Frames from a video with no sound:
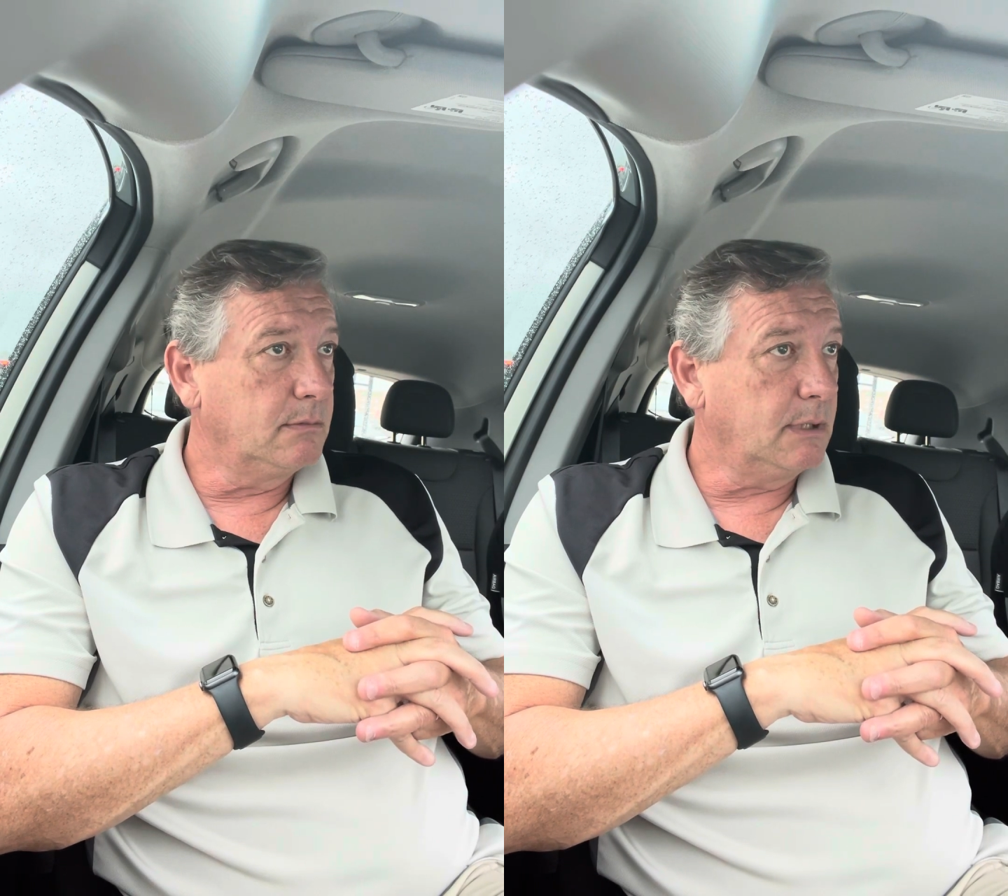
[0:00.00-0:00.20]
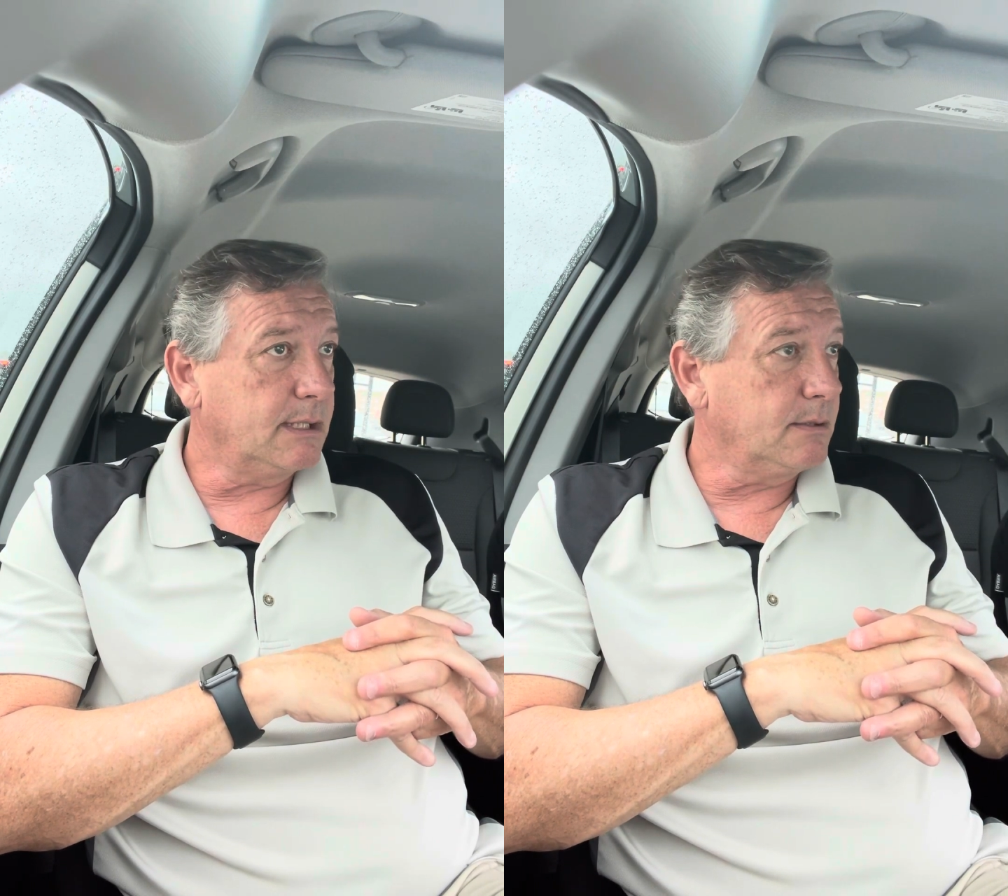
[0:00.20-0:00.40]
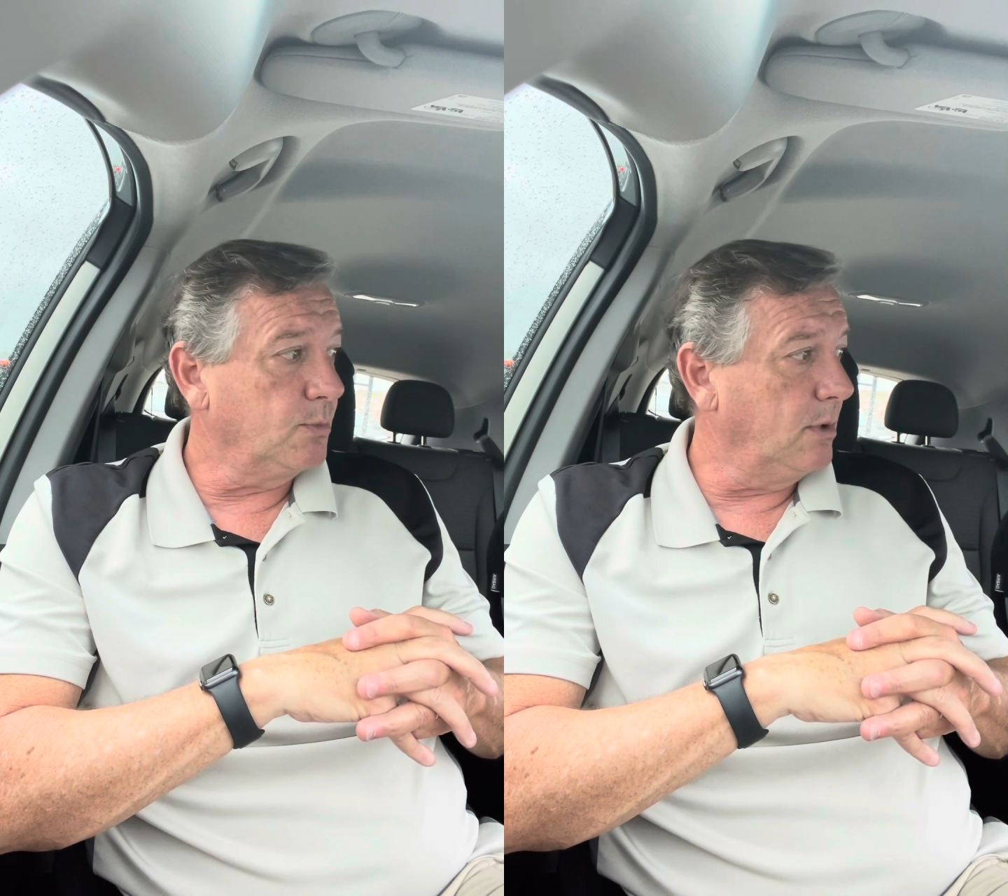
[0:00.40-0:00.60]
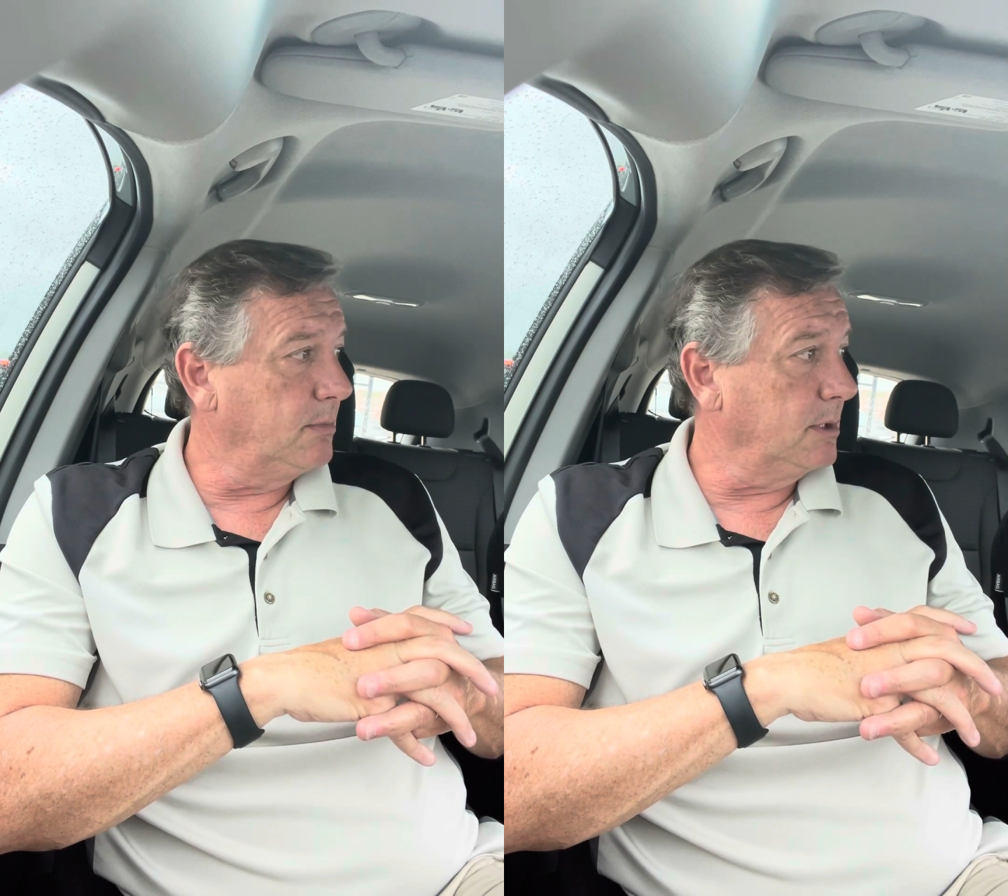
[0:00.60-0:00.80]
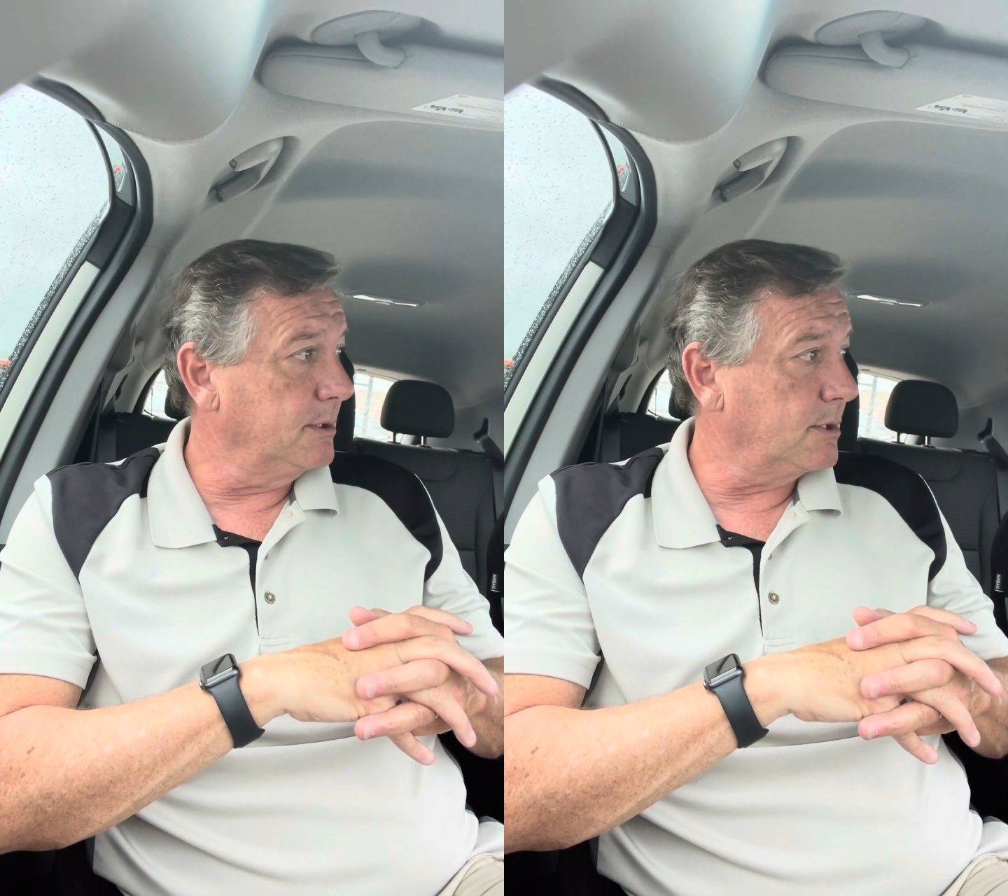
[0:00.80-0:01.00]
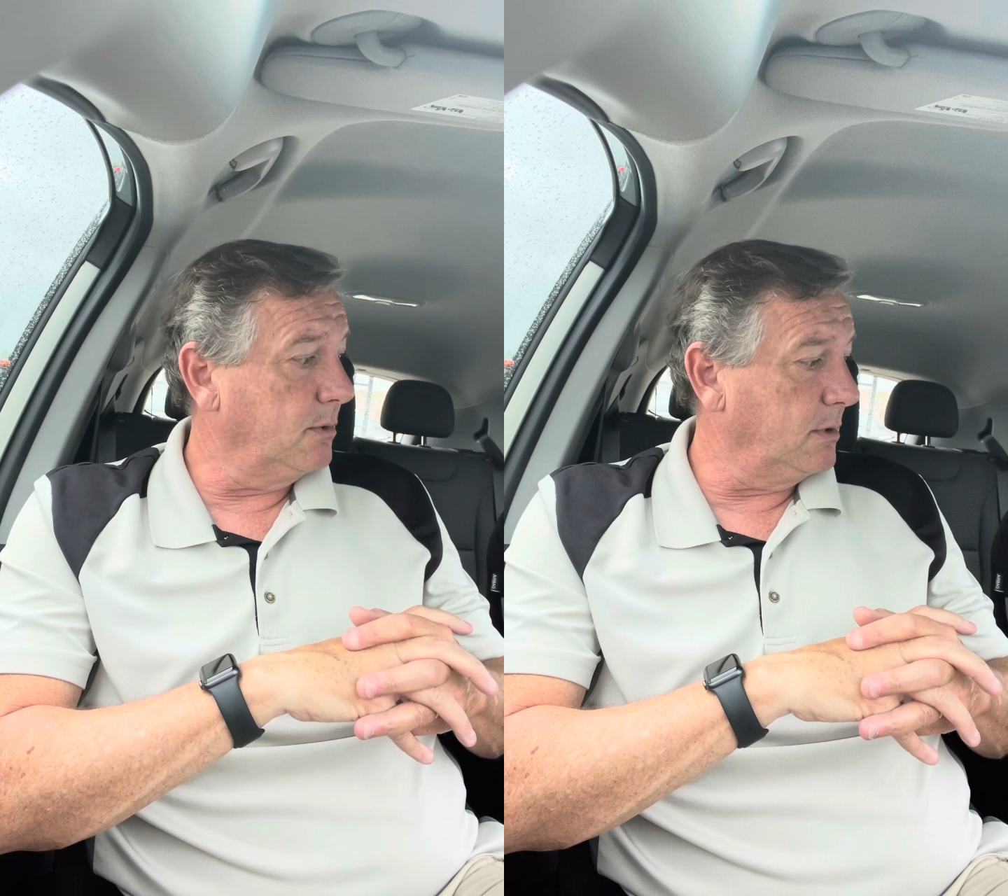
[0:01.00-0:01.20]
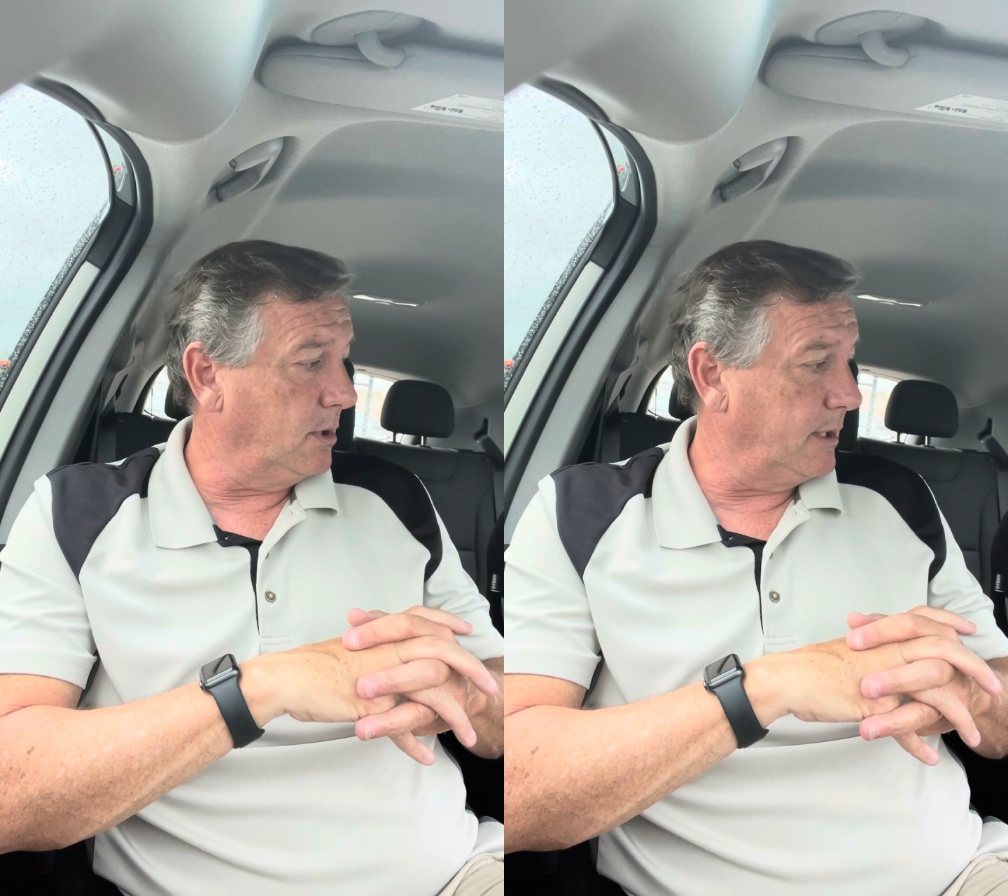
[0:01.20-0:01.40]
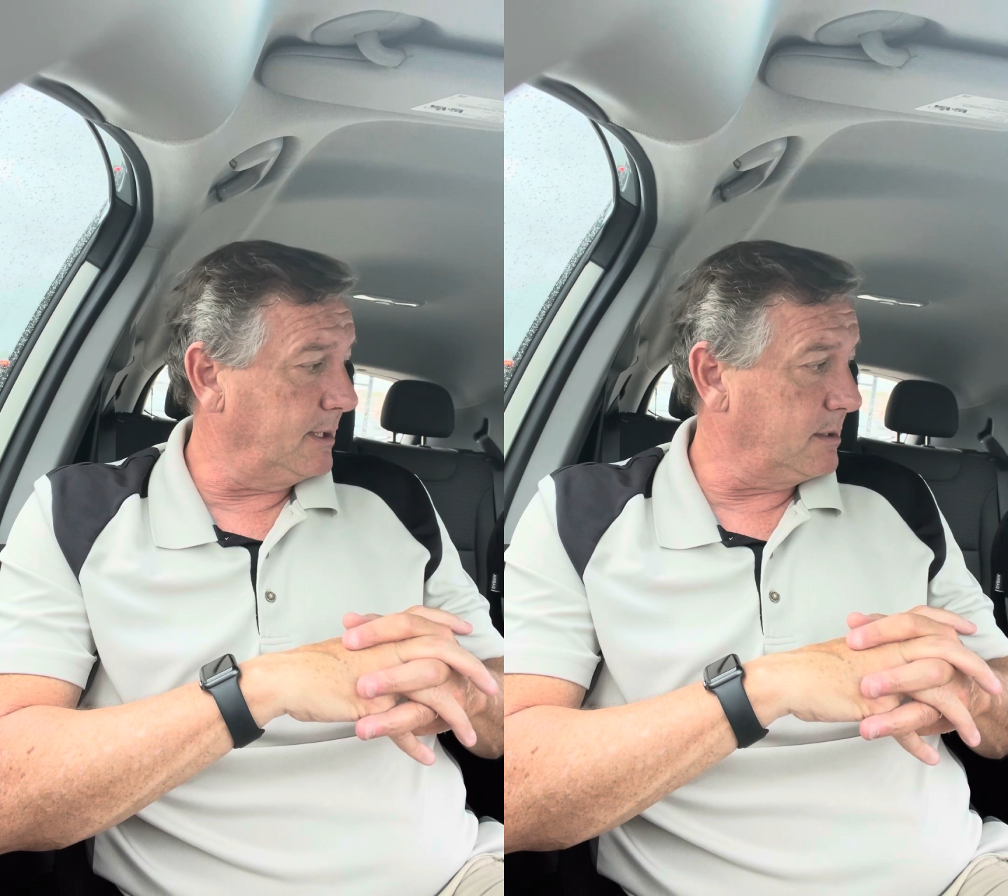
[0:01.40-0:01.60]
We got some rumblings going
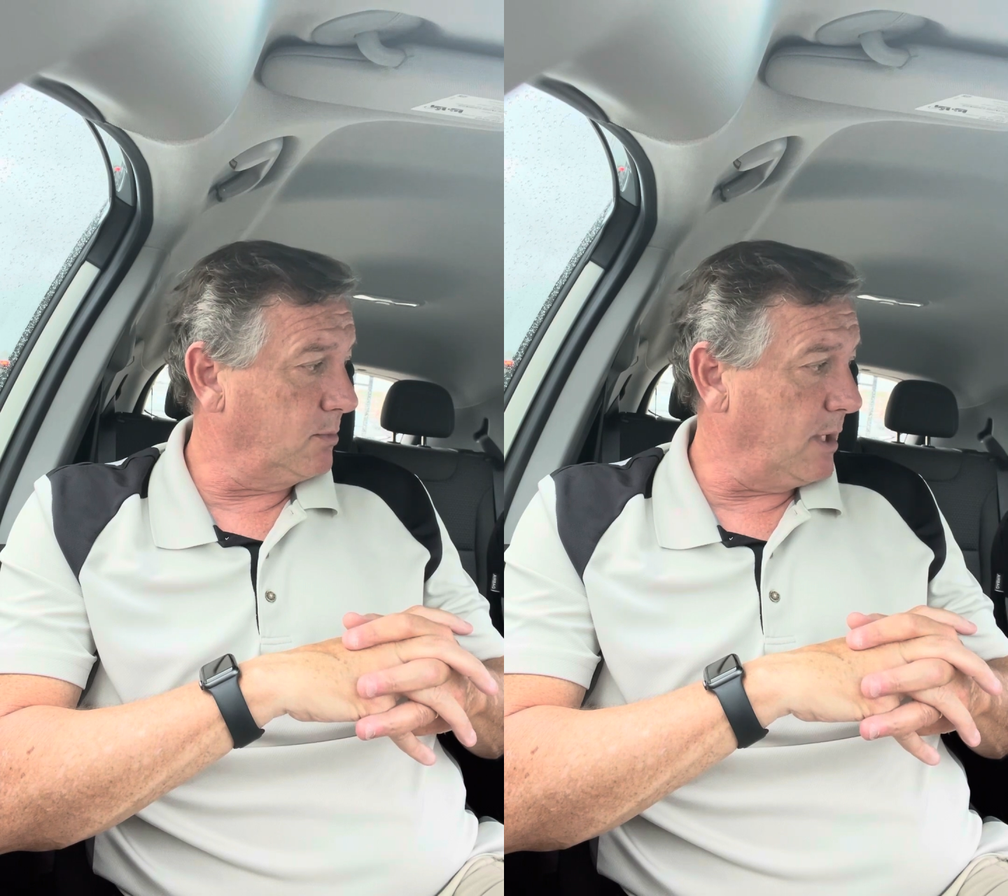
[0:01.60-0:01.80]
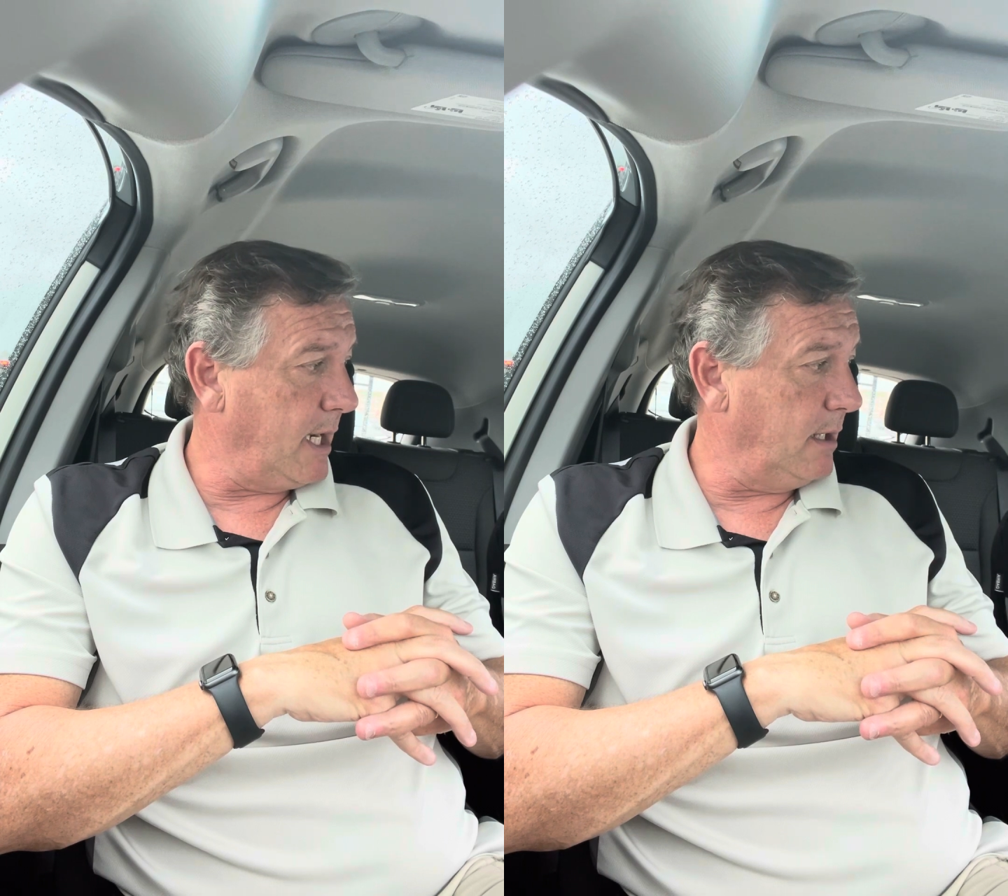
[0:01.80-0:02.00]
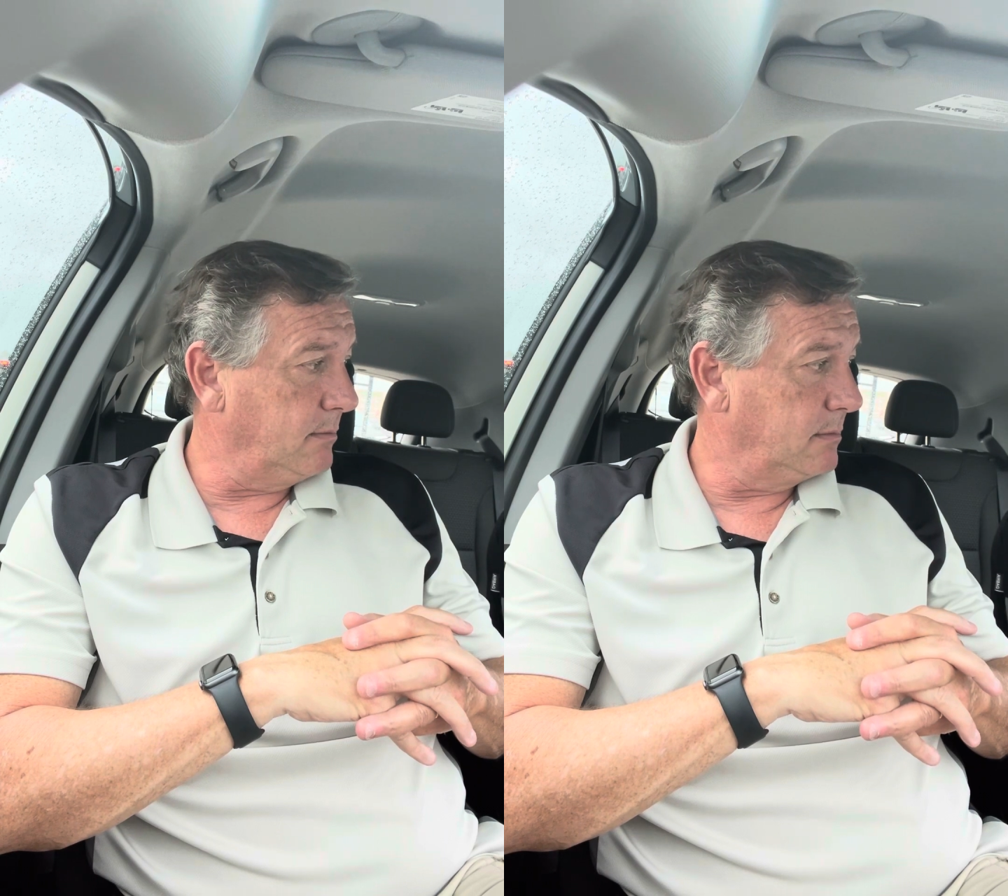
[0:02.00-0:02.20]
on and some rain.